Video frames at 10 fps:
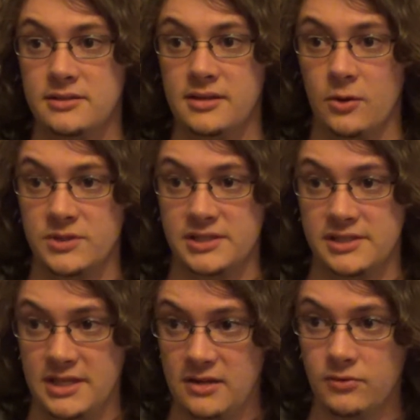there was
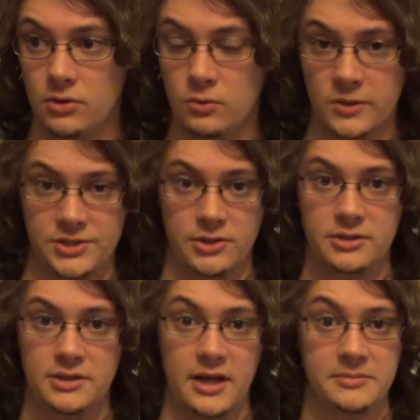this evil
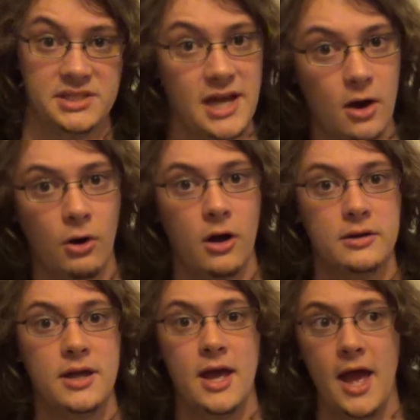wizard named
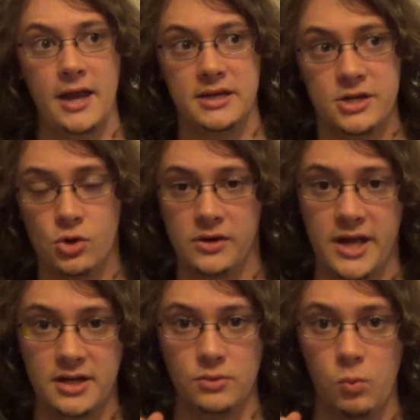Sauron, and he
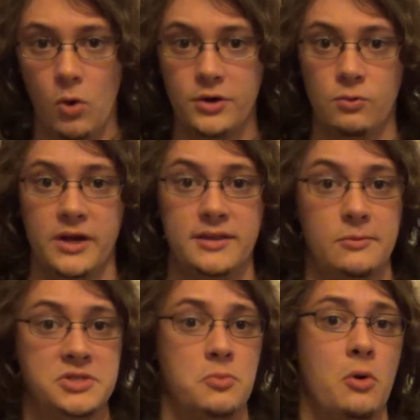created one ring that
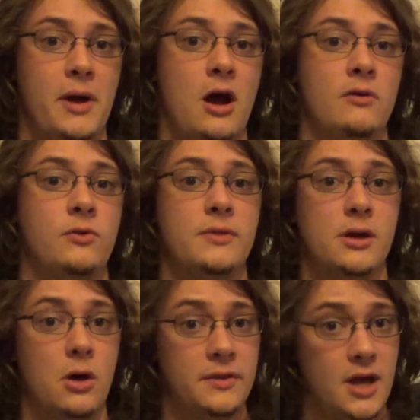was more powerful than
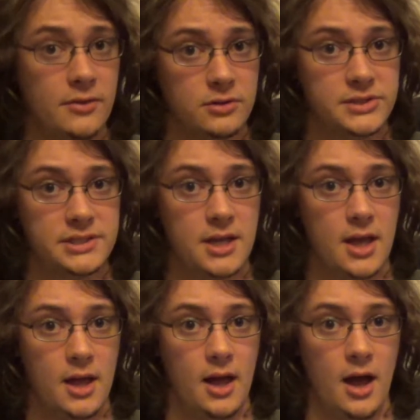all the others,
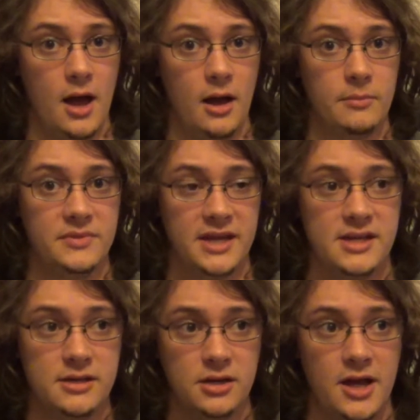that
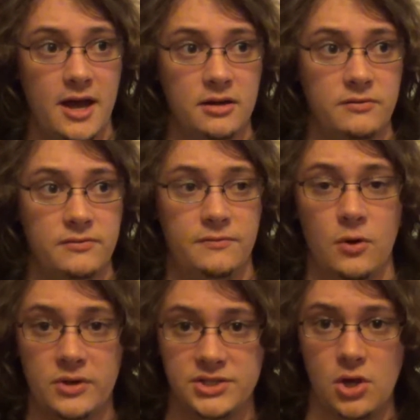he could kind of
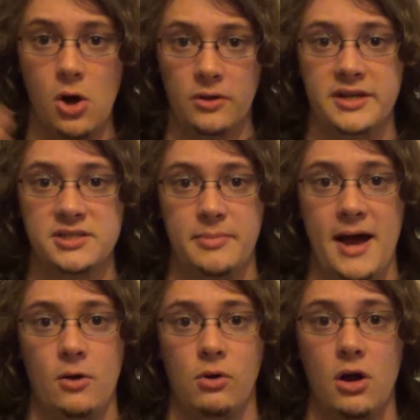focus all his
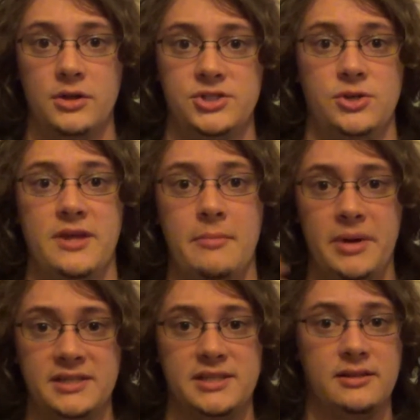power on, so that
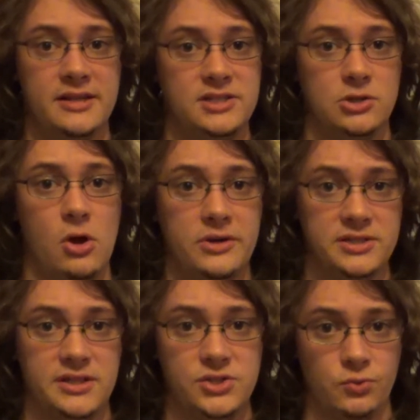basically as long
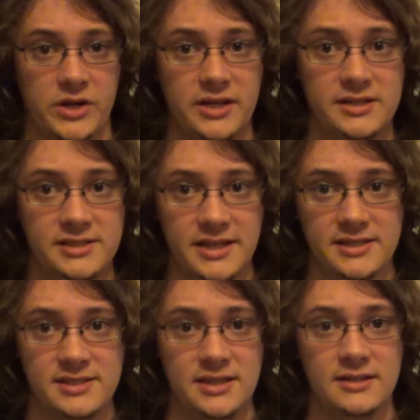as this ring
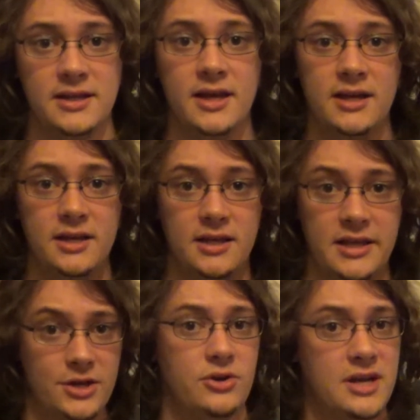existed,
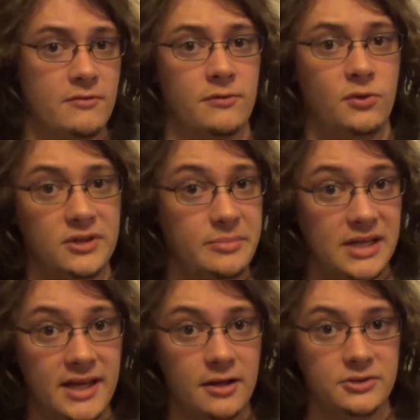he could never fully be
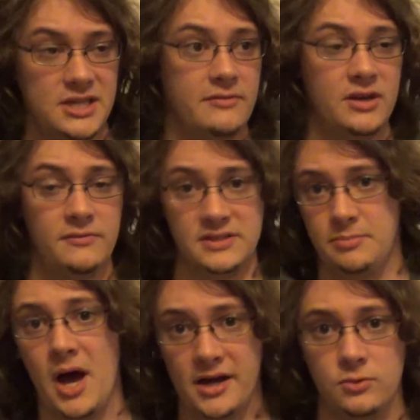killed. Even if his
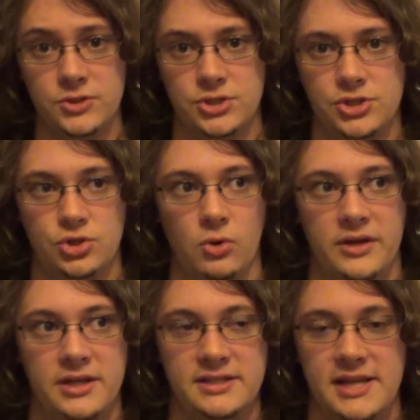body was
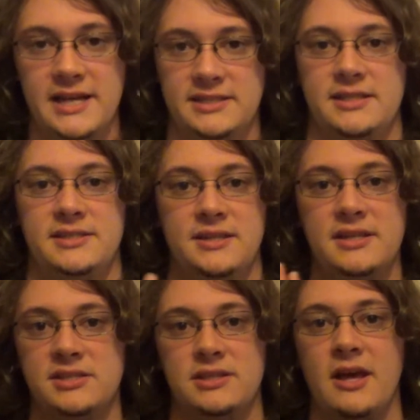destroyed, his essence and
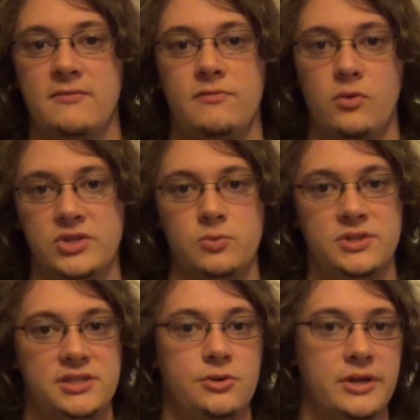his life force
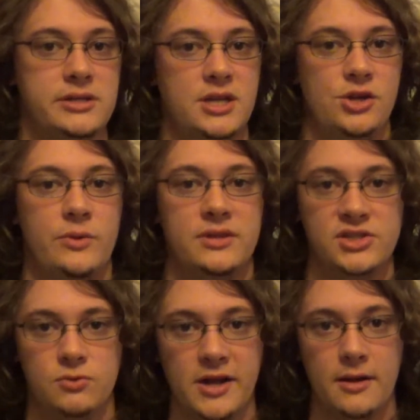would still continue in
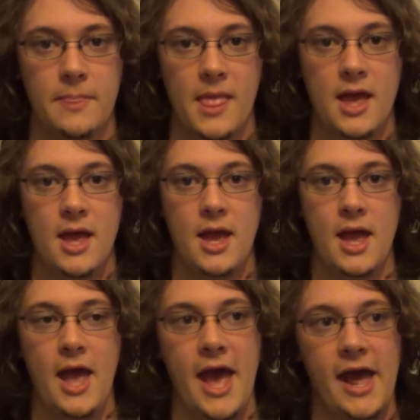this ring.
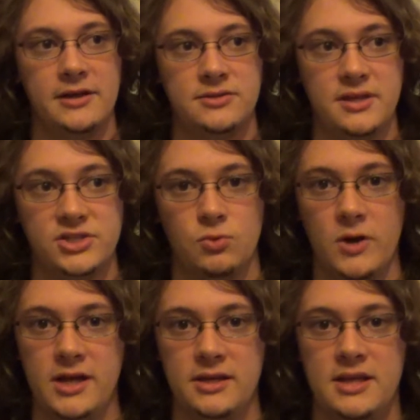And this
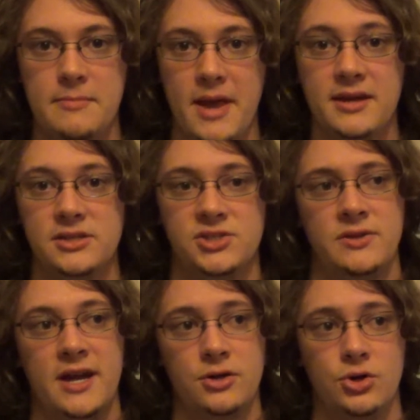ring, he made it so
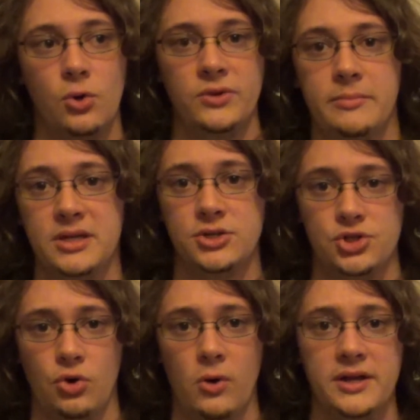that it could only be
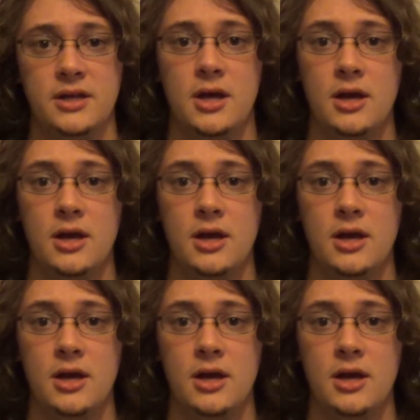destroyed